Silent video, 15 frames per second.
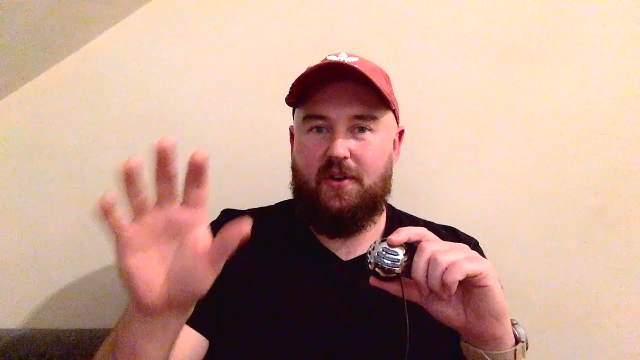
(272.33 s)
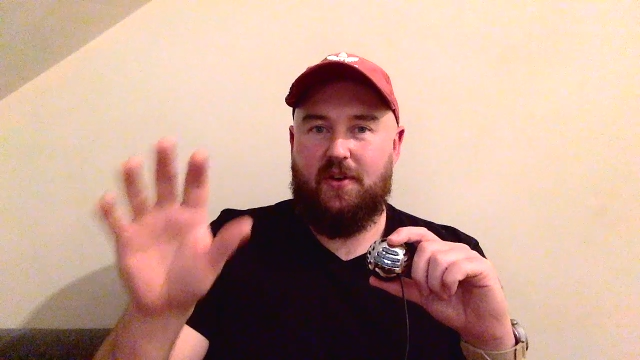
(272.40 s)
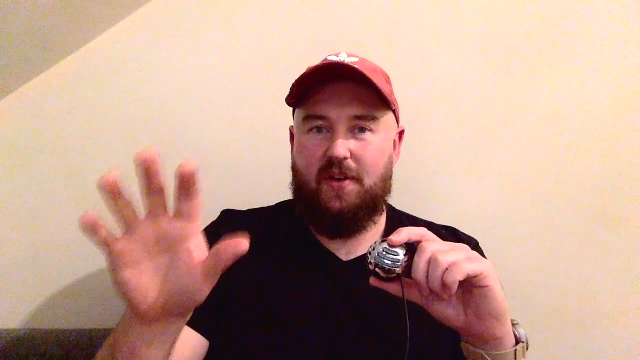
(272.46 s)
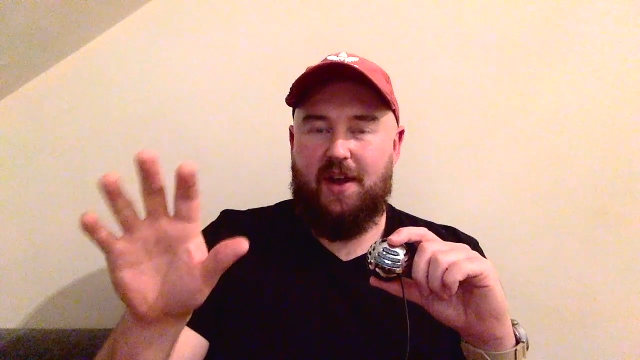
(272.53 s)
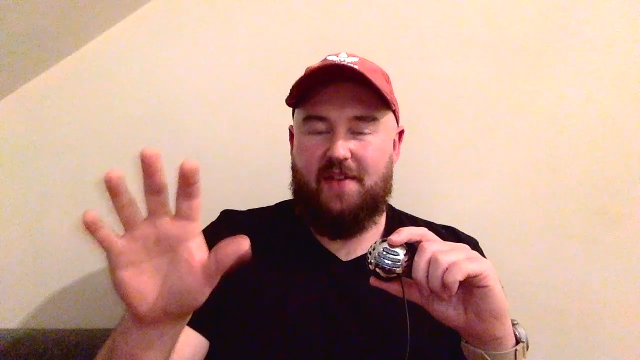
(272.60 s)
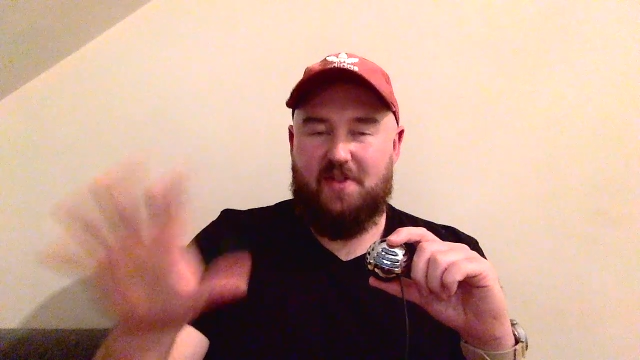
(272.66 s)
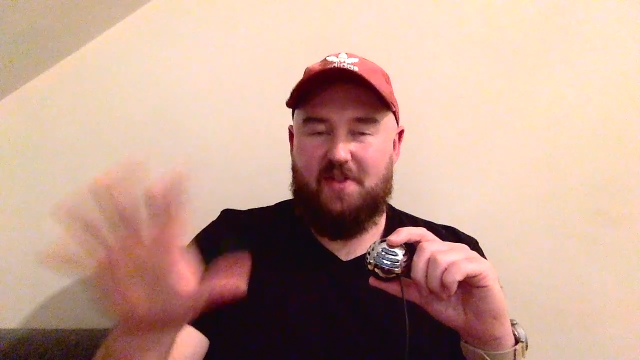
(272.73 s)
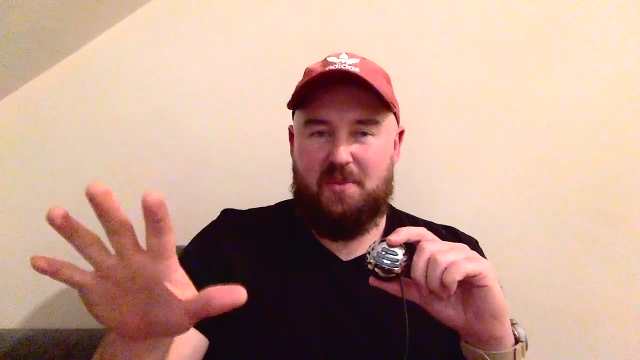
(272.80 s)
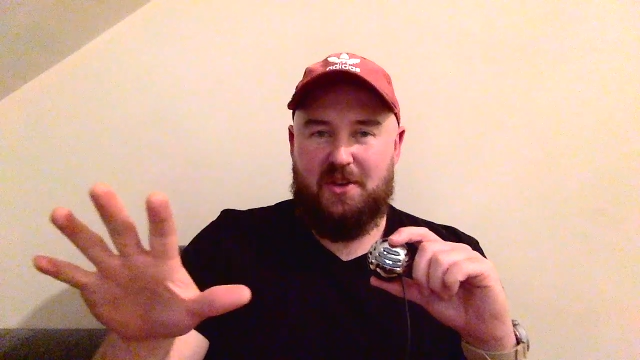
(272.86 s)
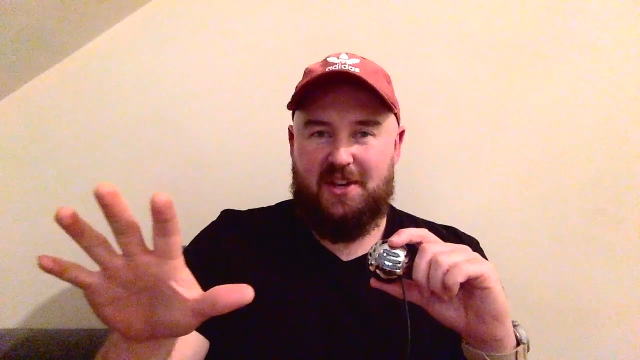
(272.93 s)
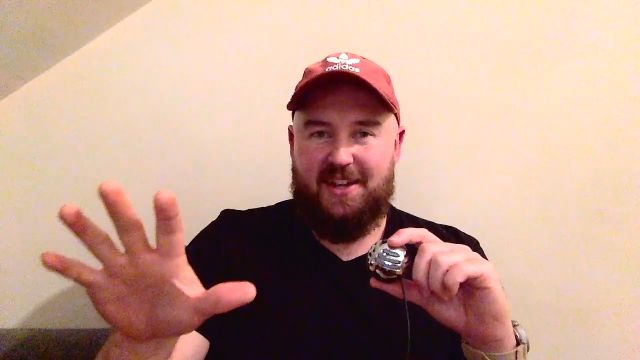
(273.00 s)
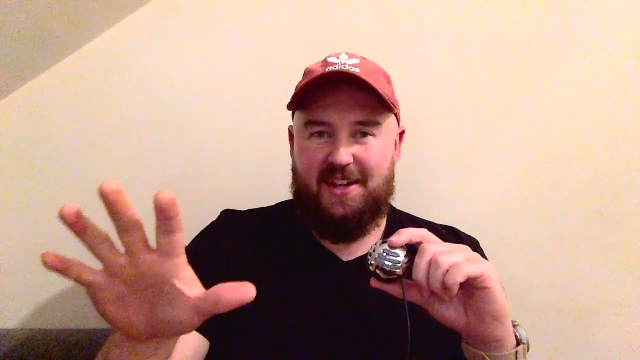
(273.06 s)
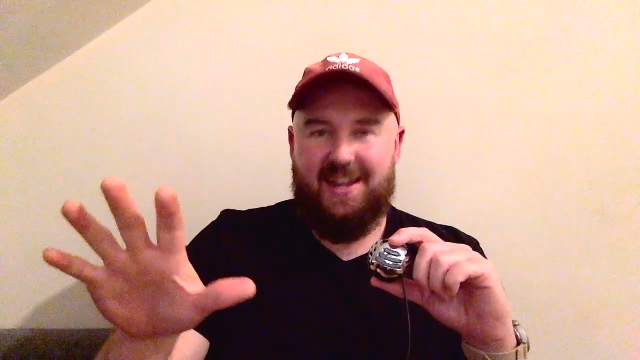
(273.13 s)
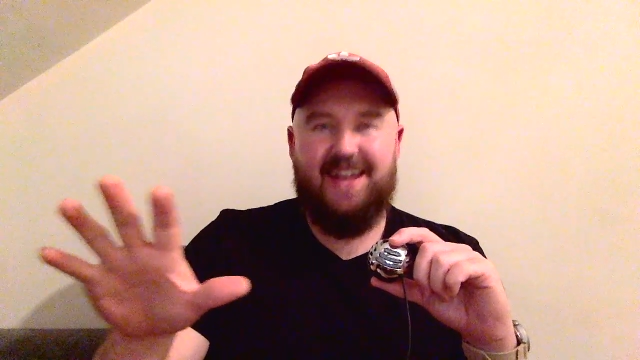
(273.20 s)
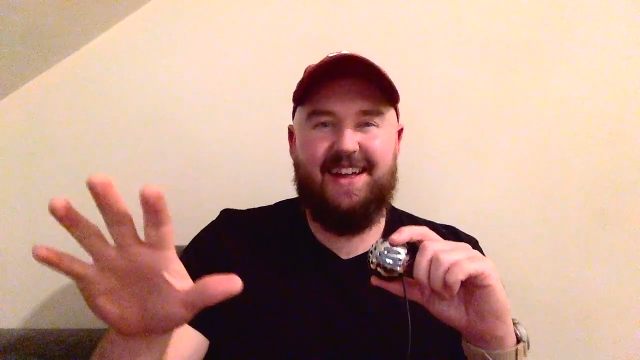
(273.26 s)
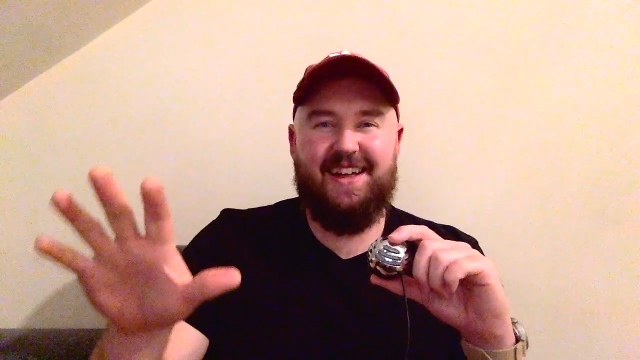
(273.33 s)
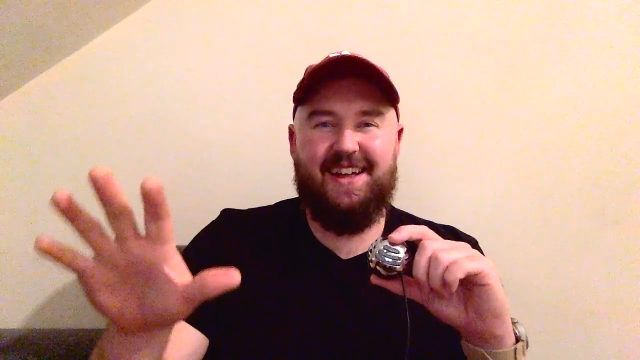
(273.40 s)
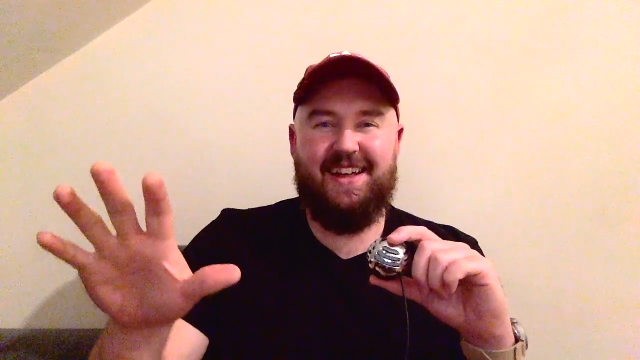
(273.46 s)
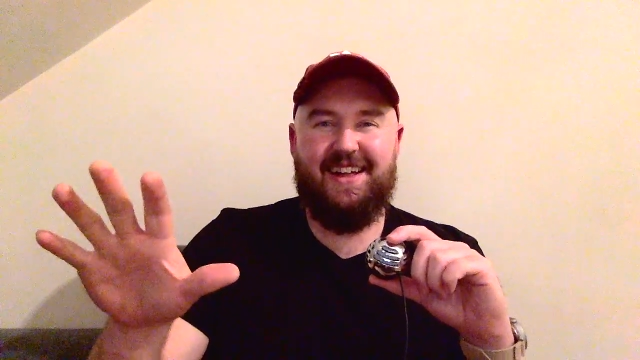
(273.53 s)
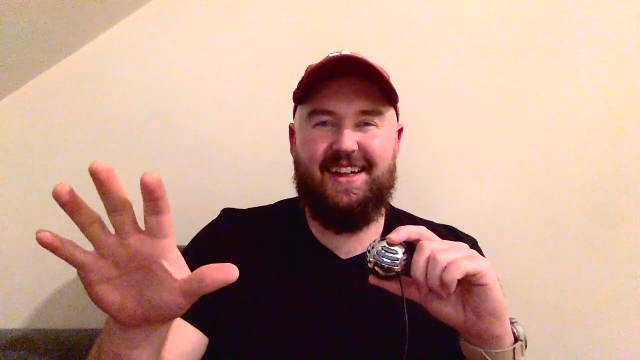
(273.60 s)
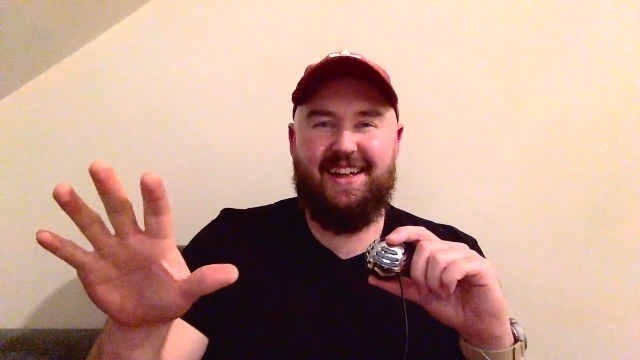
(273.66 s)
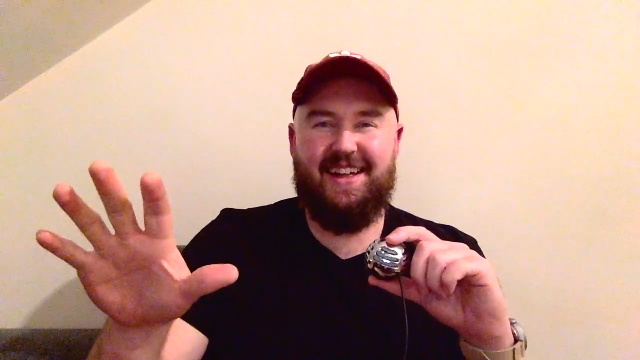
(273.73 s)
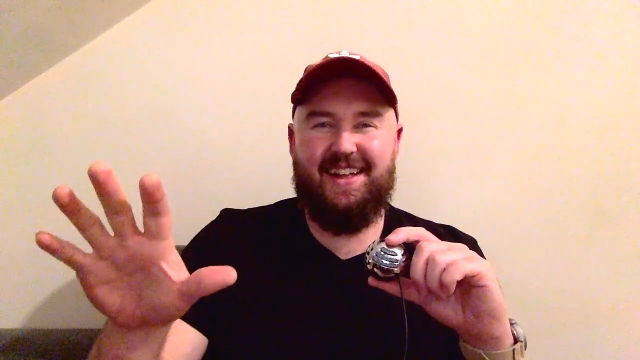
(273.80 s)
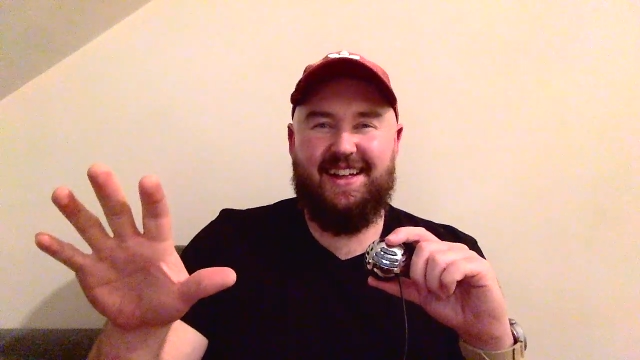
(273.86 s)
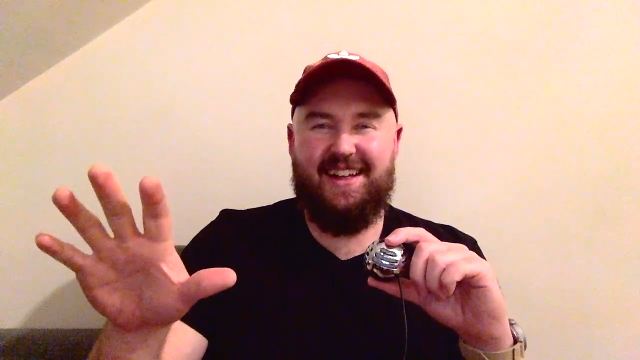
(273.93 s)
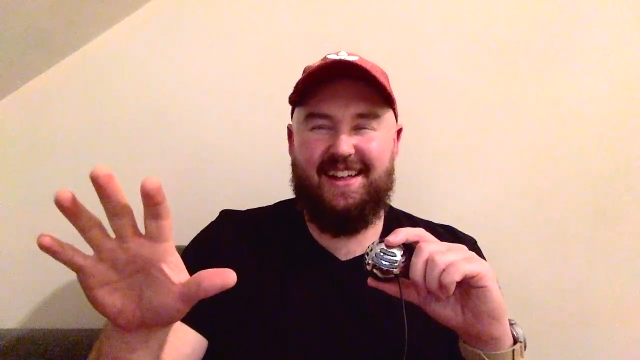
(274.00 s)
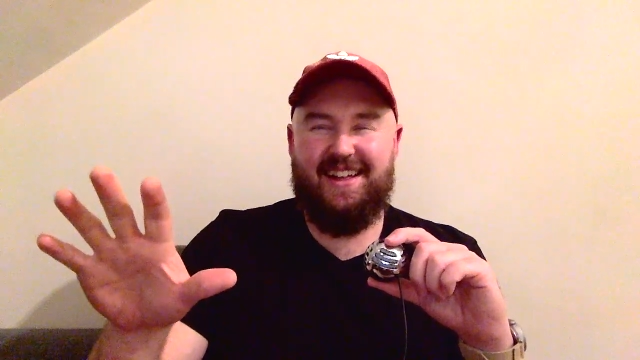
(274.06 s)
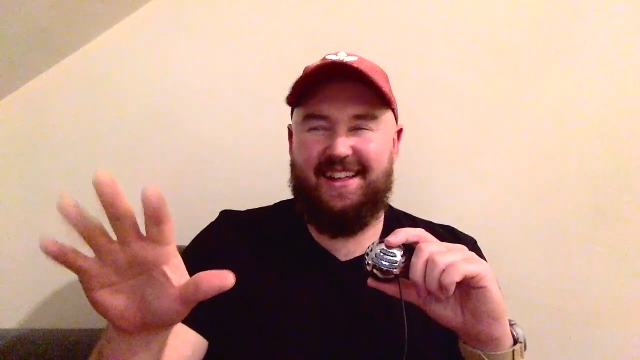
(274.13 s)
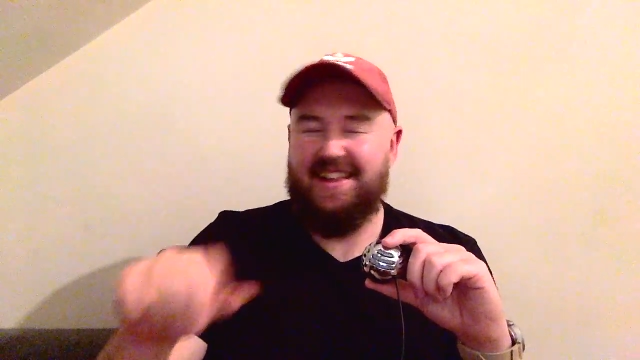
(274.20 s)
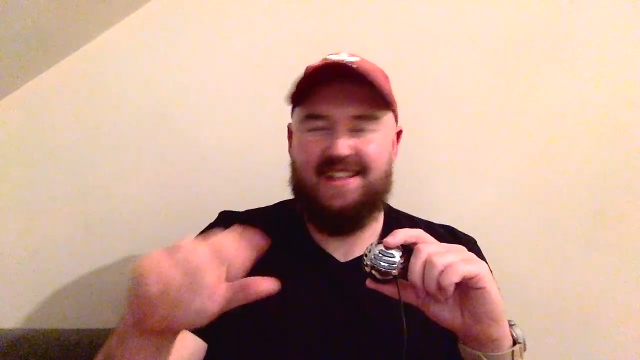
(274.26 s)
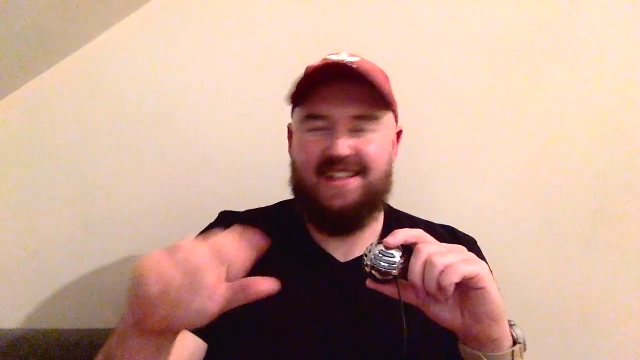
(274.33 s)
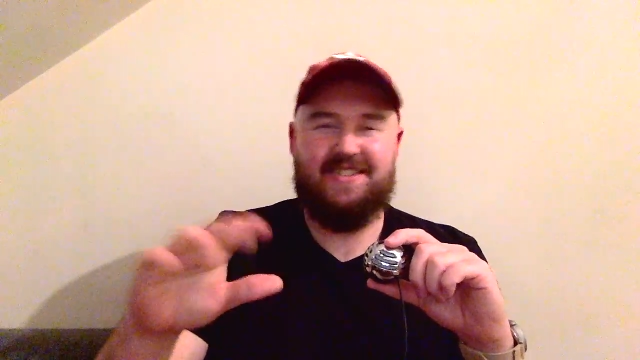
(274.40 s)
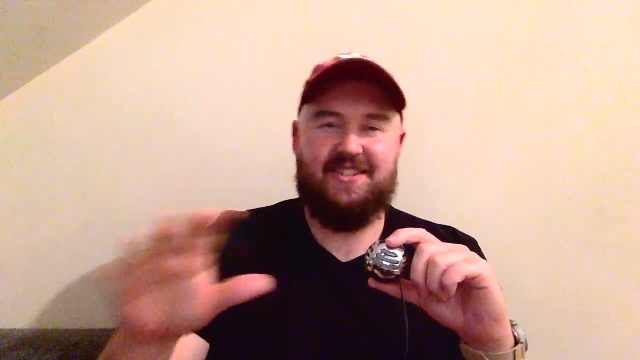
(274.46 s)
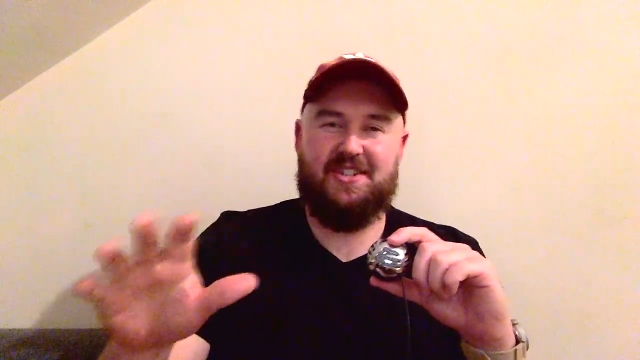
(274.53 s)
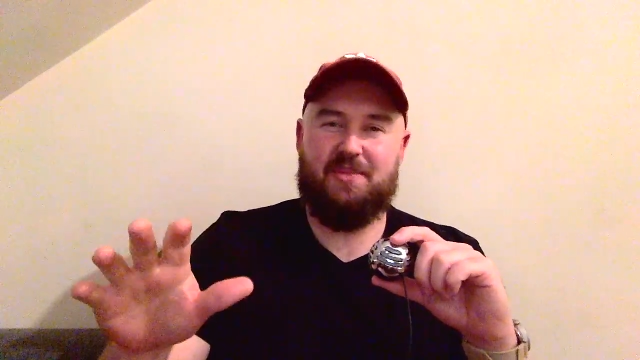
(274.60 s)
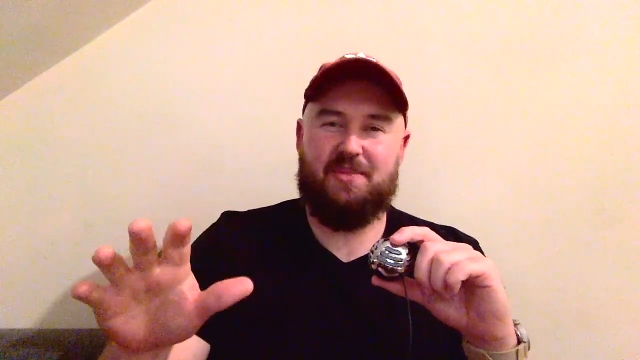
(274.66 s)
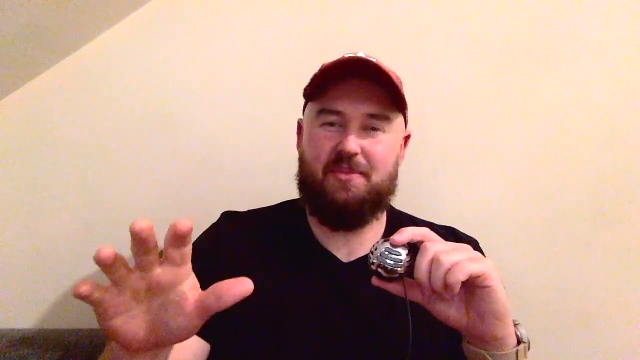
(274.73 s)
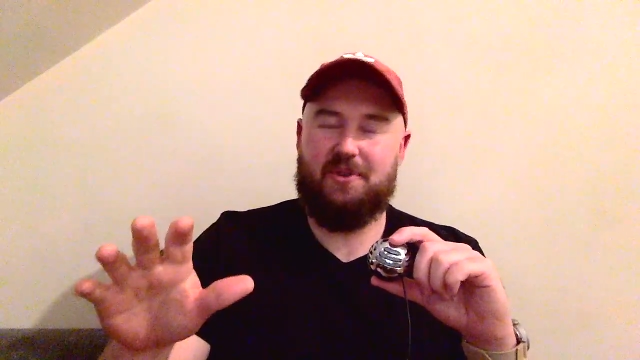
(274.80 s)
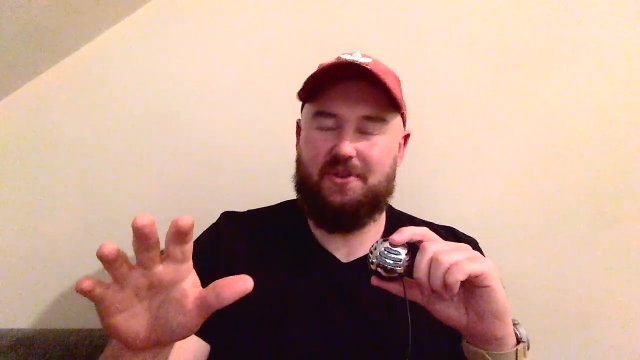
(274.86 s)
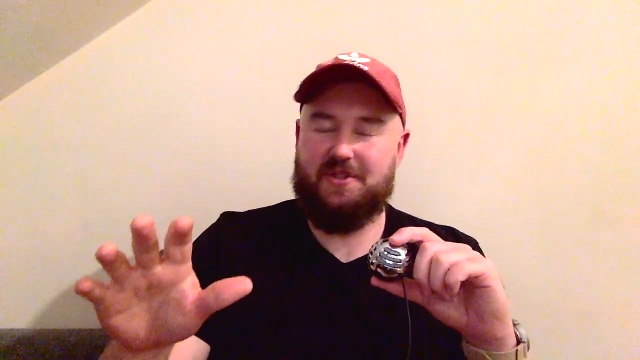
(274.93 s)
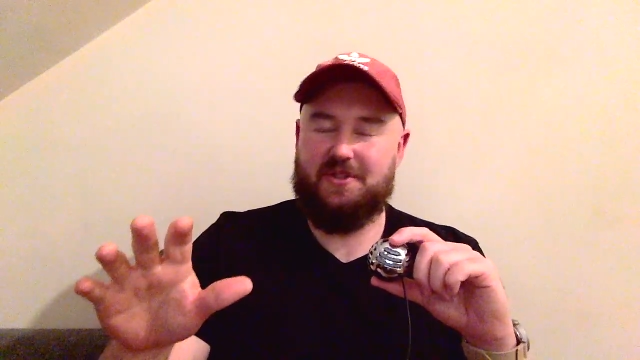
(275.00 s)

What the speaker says: everybody. That's such a broad